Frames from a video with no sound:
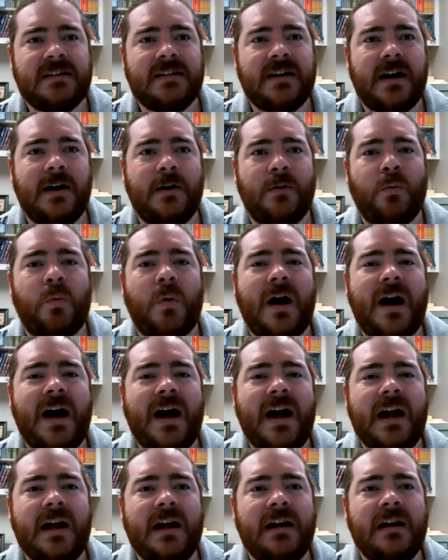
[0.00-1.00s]

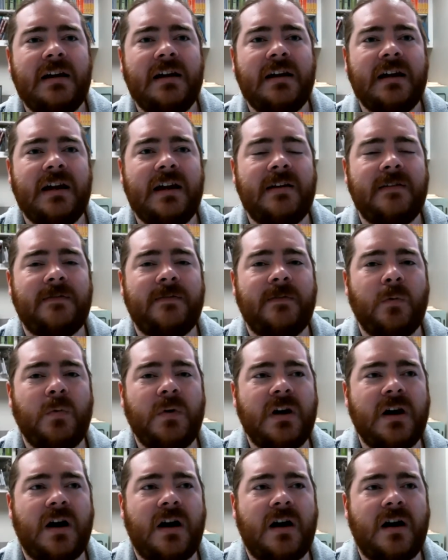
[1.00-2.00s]
Why, if
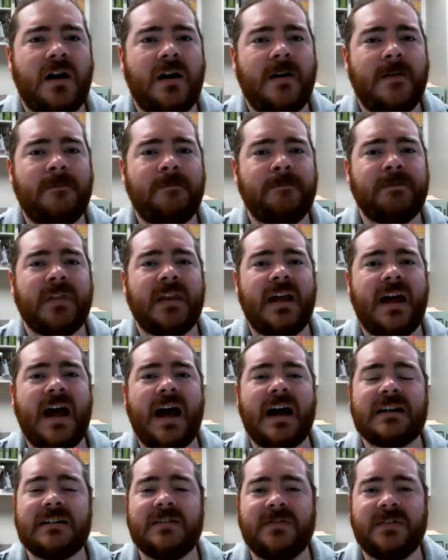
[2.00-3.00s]
we are
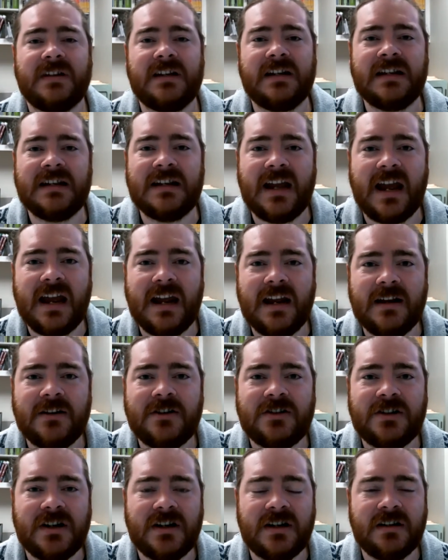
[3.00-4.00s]
actively
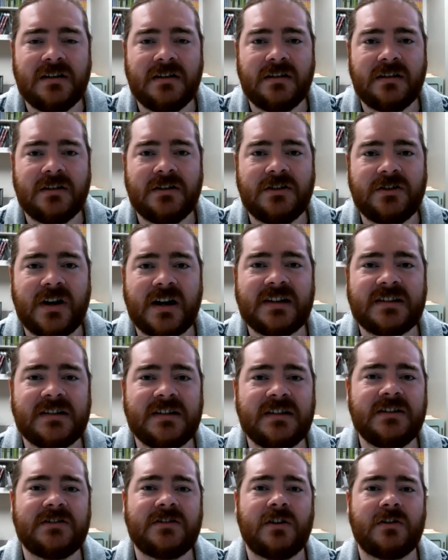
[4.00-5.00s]
engaged in
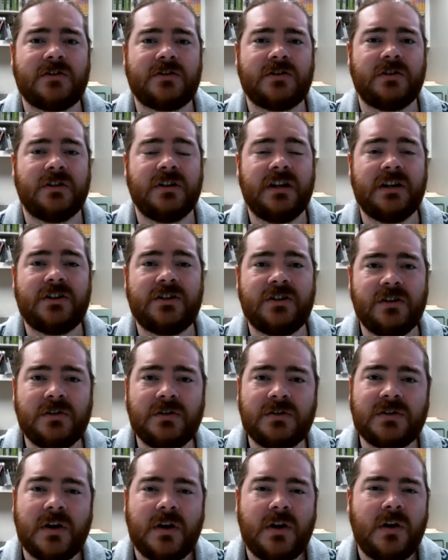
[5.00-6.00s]
addressing social
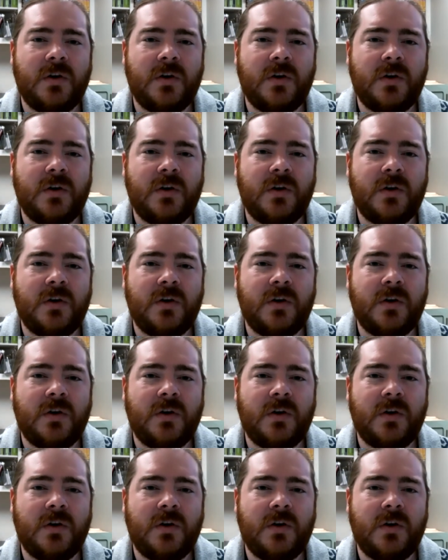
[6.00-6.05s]
issues,